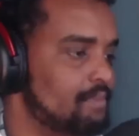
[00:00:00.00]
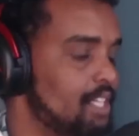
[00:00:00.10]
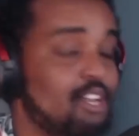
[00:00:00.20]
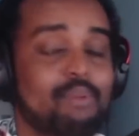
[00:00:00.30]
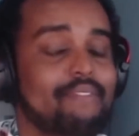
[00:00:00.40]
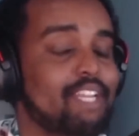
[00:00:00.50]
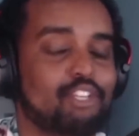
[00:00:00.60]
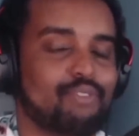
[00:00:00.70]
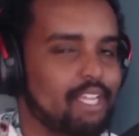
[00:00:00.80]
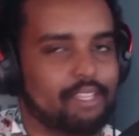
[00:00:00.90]
I don't believe any
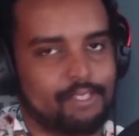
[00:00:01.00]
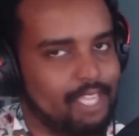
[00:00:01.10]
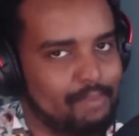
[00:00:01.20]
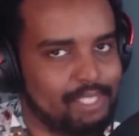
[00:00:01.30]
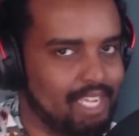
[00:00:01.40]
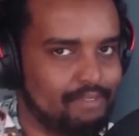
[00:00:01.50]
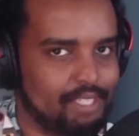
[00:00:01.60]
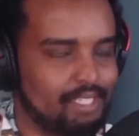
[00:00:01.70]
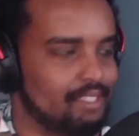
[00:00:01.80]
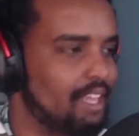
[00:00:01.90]
track in this game is F
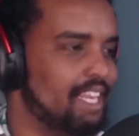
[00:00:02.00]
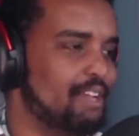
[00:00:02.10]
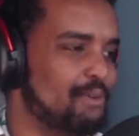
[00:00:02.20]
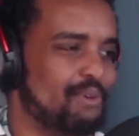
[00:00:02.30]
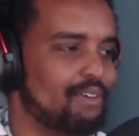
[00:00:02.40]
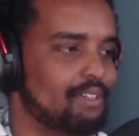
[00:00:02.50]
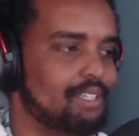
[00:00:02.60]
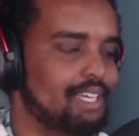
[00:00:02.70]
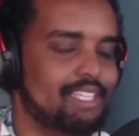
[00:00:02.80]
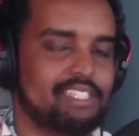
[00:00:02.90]
tier. I think they all got
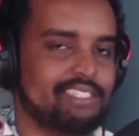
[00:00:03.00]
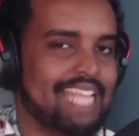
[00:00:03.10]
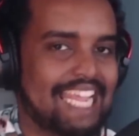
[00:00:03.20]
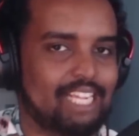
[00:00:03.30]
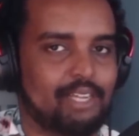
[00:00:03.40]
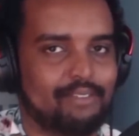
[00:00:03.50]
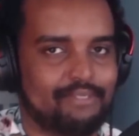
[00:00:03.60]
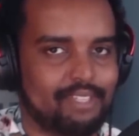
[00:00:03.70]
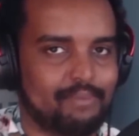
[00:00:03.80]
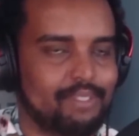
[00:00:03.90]
at least satin going
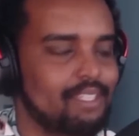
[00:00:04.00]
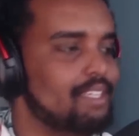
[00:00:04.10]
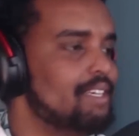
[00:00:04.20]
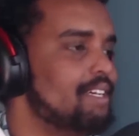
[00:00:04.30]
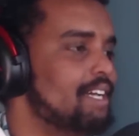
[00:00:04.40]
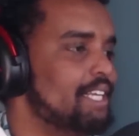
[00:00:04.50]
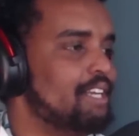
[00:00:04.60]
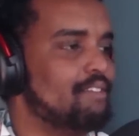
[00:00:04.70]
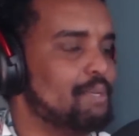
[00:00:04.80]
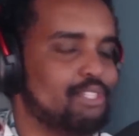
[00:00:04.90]
for them and none
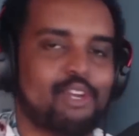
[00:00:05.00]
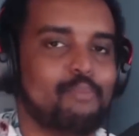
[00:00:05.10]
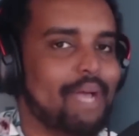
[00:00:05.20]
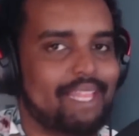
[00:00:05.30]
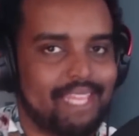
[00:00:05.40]
of them are so bad they're